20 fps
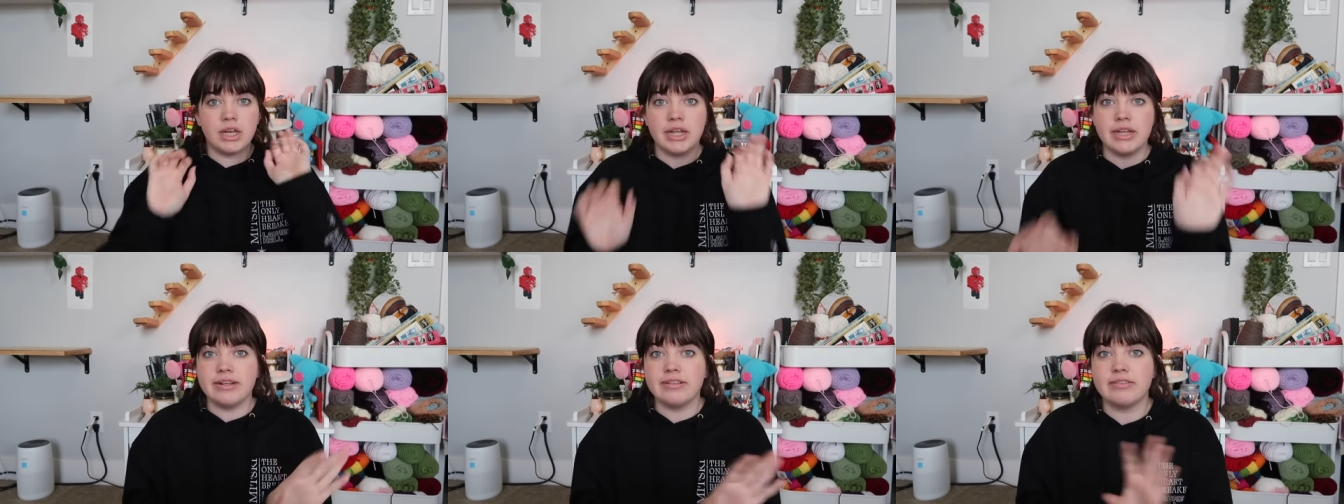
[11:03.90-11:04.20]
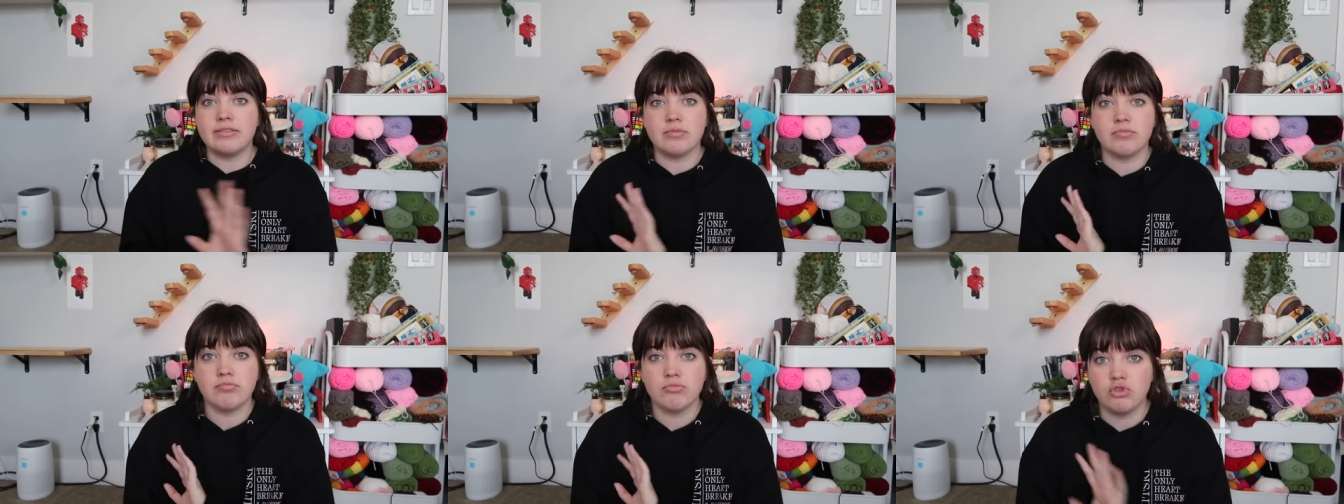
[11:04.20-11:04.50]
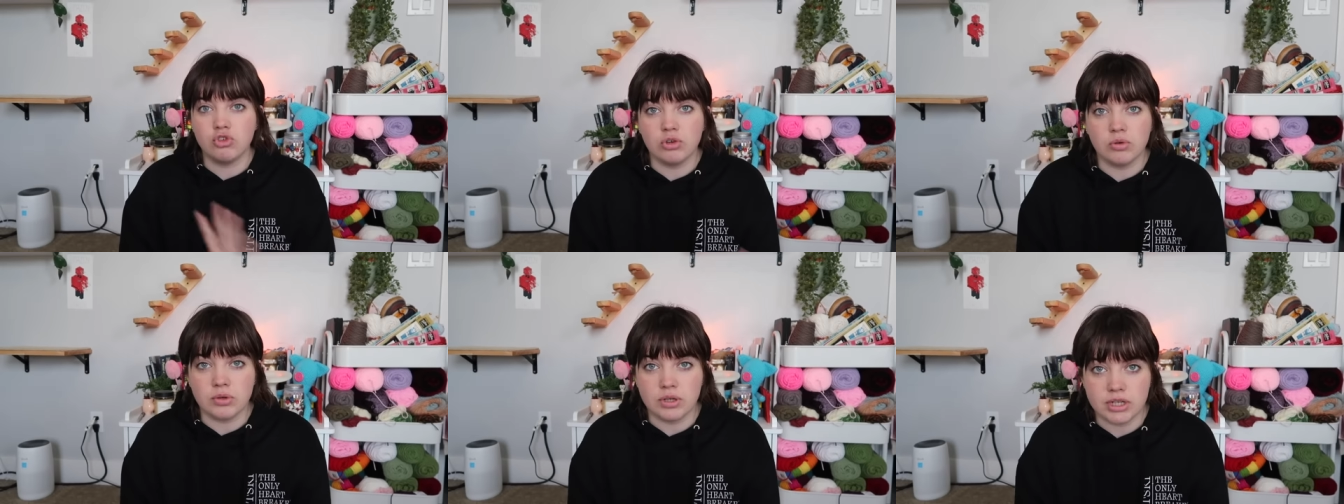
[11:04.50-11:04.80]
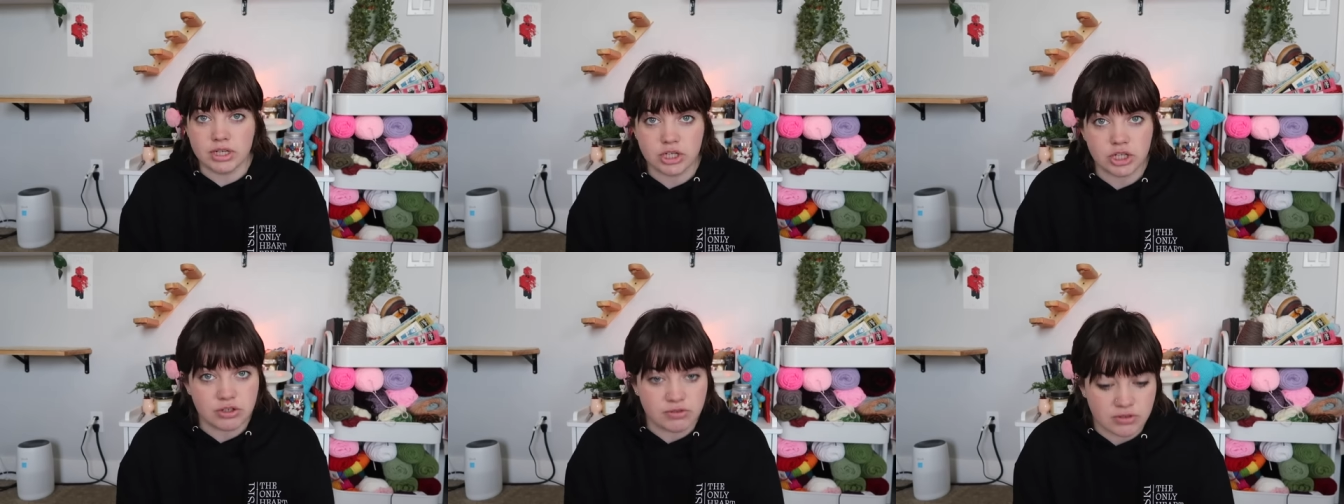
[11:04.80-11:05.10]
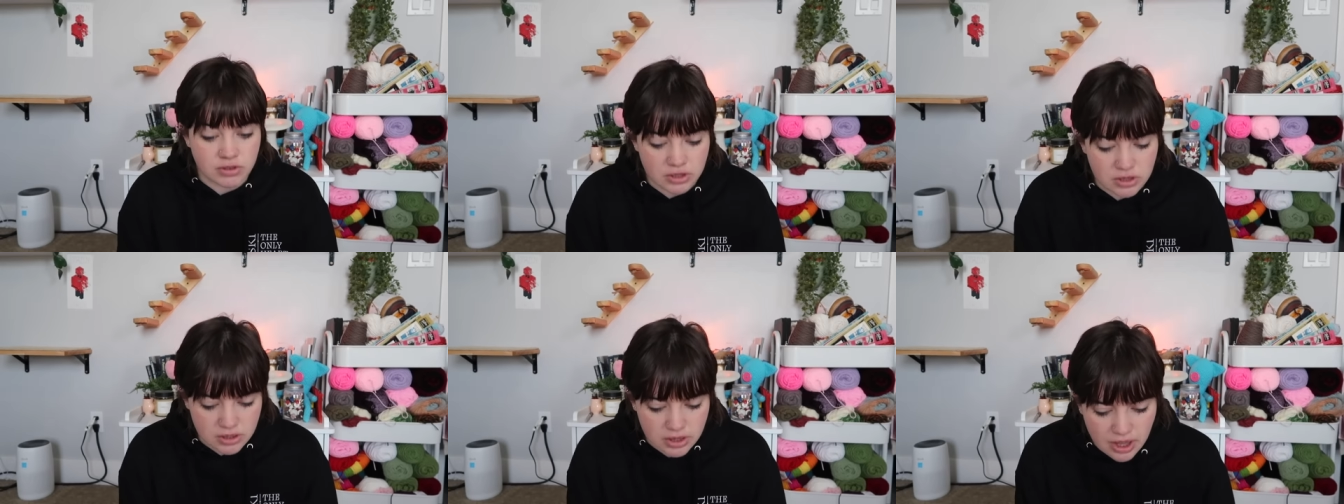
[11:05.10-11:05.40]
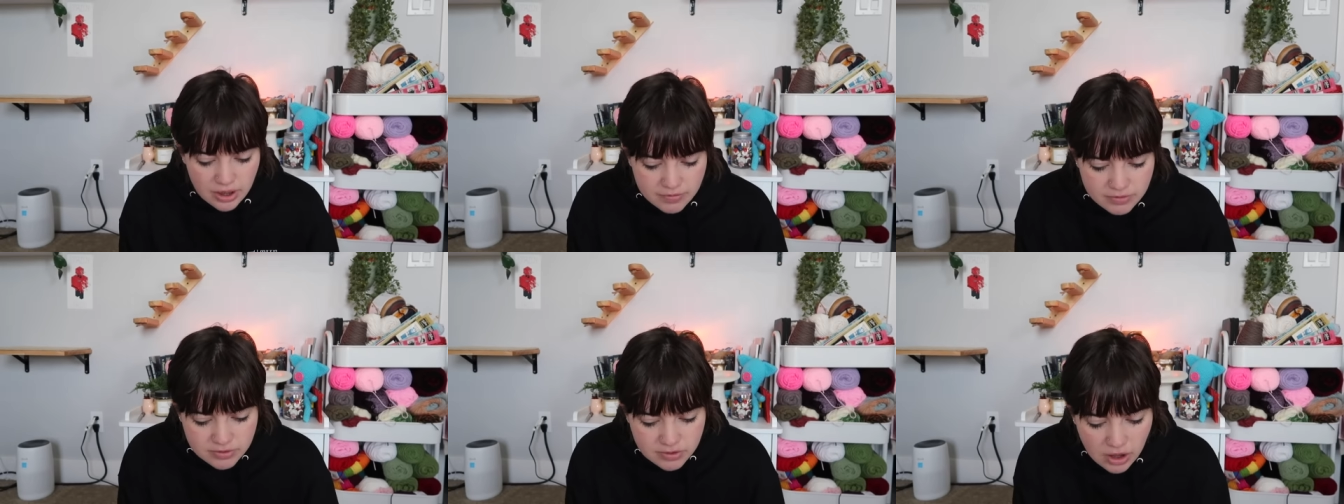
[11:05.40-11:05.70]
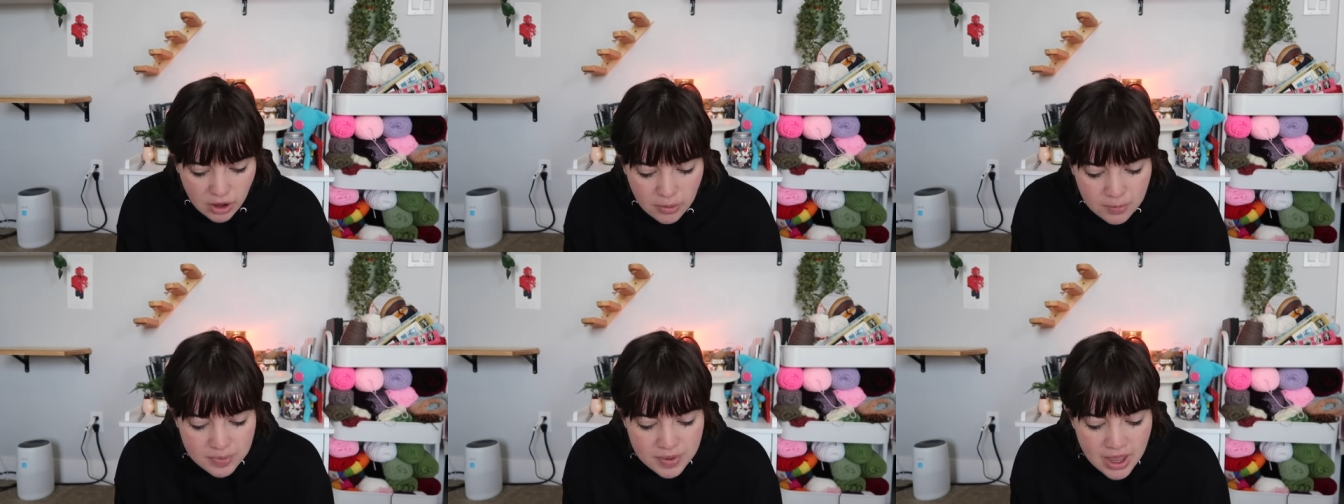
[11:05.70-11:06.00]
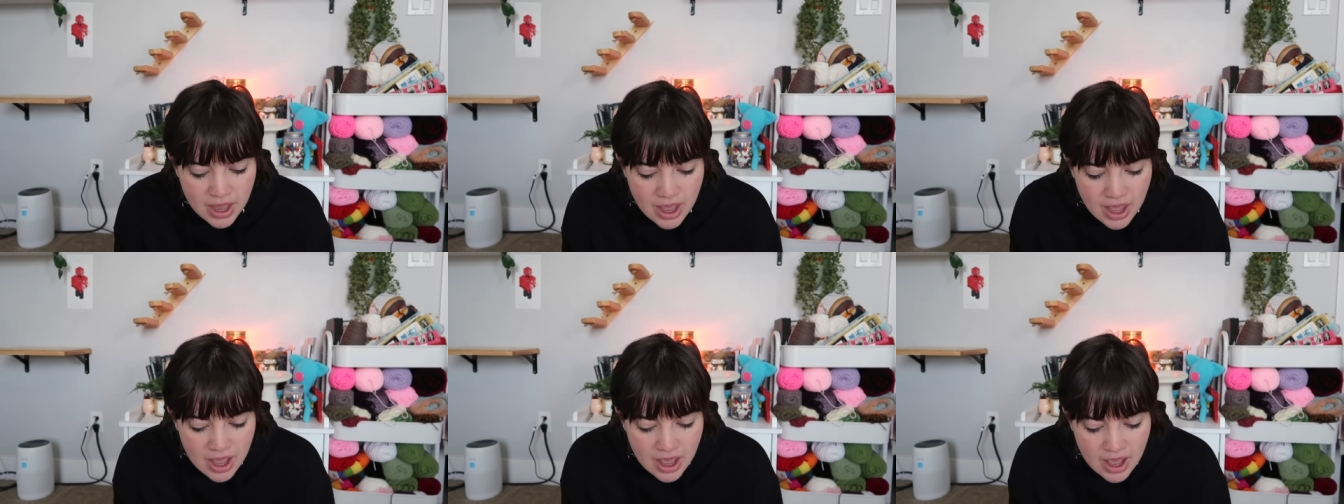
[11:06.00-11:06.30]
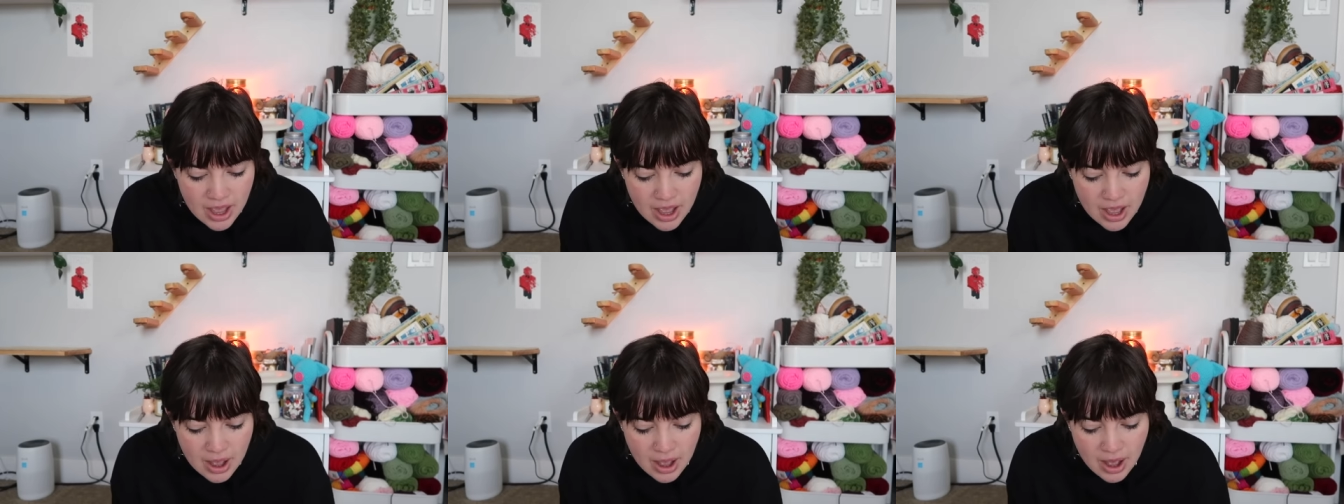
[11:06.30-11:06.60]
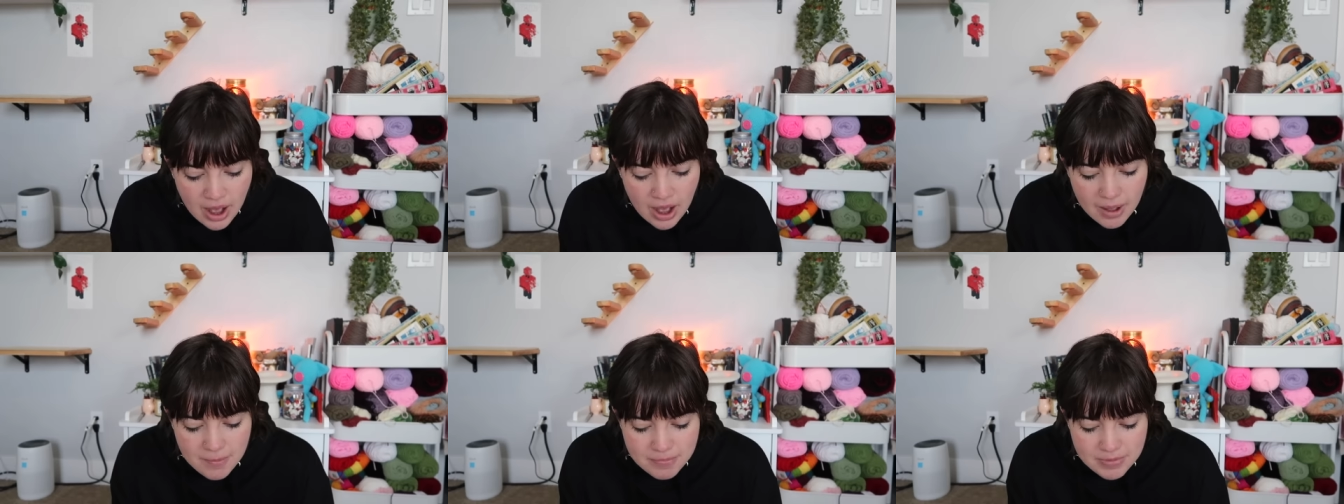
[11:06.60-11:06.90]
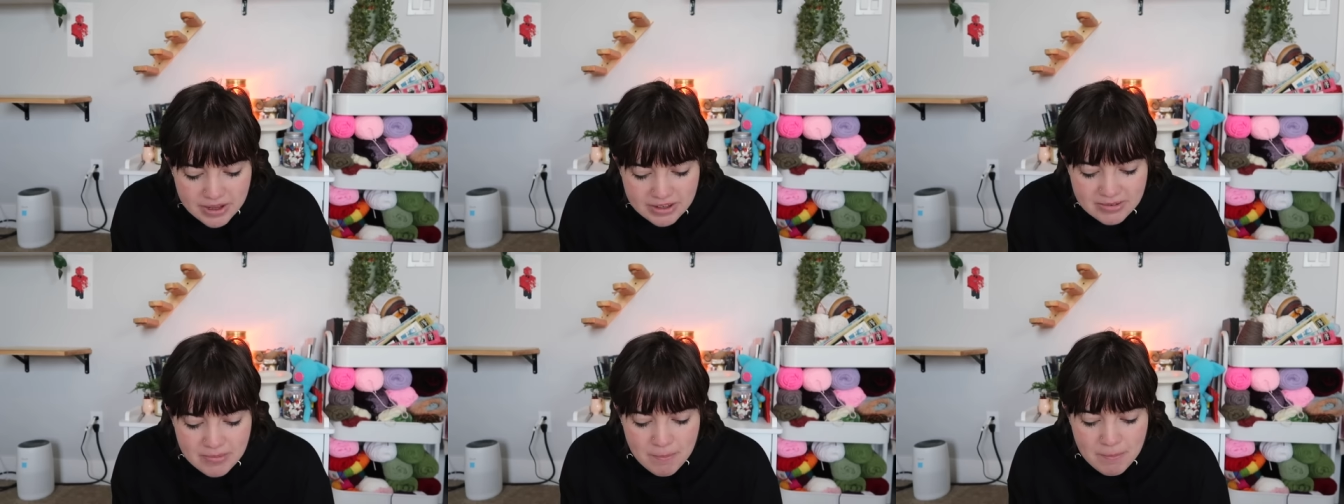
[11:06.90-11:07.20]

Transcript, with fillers: needs jewelry dishes in their life. So um, these